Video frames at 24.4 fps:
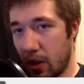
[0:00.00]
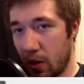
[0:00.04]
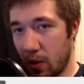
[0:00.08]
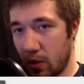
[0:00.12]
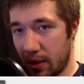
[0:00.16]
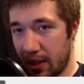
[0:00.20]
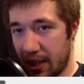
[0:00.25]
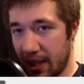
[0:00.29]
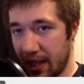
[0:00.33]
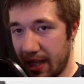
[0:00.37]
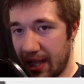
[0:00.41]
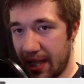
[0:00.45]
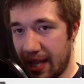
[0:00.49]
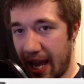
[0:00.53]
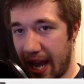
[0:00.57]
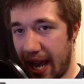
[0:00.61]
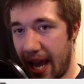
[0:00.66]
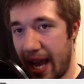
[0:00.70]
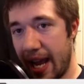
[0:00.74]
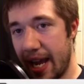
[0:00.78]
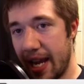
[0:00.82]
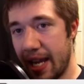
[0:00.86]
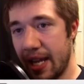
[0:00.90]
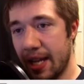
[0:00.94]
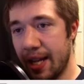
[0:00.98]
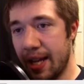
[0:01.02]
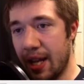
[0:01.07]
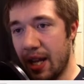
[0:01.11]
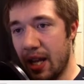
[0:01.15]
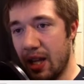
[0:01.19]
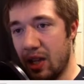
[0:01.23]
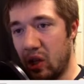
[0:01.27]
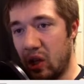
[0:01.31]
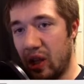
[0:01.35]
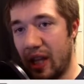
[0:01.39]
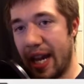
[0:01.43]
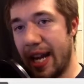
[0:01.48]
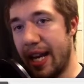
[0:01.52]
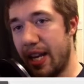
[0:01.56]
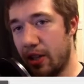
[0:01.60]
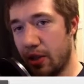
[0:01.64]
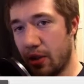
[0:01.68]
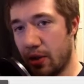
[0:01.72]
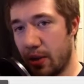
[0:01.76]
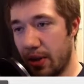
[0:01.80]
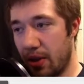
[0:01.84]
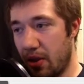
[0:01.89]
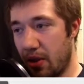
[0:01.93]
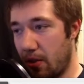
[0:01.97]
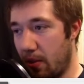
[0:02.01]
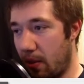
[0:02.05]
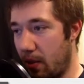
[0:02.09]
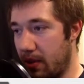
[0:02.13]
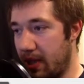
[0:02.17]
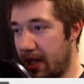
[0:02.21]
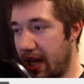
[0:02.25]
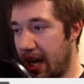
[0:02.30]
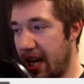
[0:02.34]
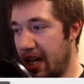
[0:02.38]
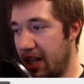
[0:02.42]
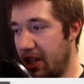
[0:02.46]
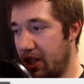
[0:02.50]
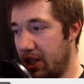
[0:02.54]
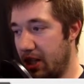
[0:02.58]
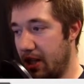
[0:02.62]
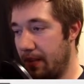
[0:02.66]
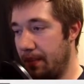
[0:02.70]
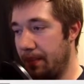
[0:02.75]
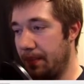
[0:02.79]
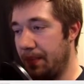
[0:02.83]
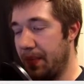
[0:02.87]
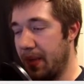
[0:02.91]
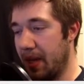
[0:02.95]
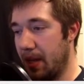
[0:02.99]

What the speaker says: OTK later in the rotation,